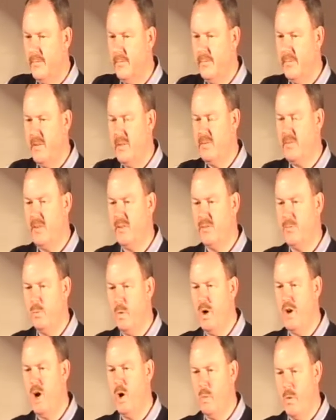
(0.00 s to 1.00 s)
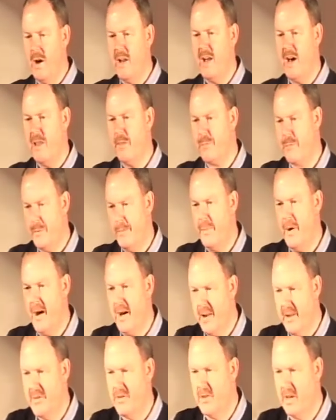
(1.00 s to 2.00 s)
This is 101
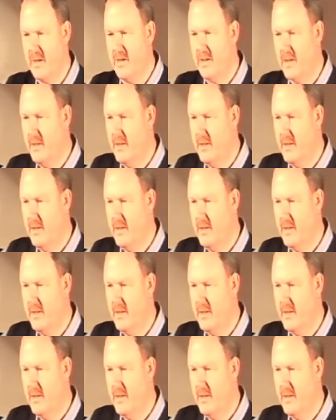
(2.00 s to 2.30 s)
anthropology.